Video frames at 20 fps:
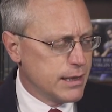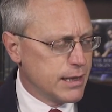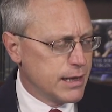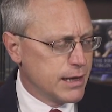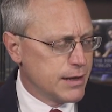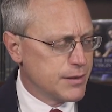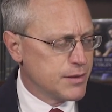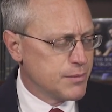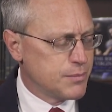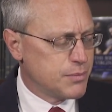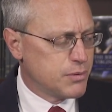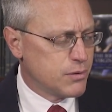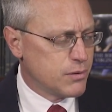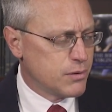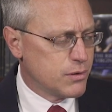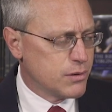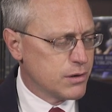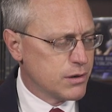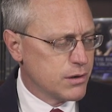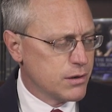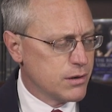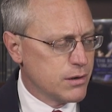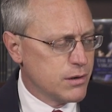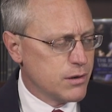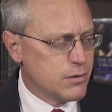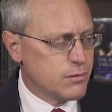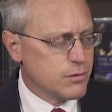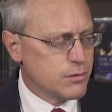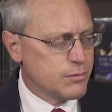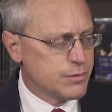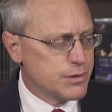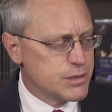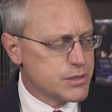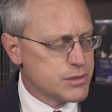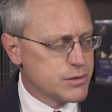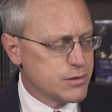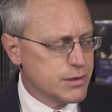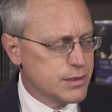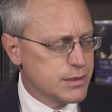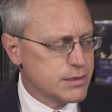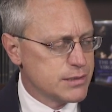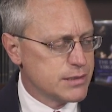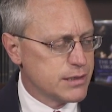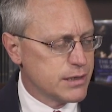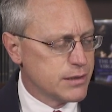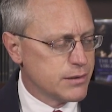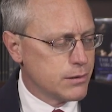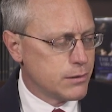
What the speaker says: and the poor will rejoice in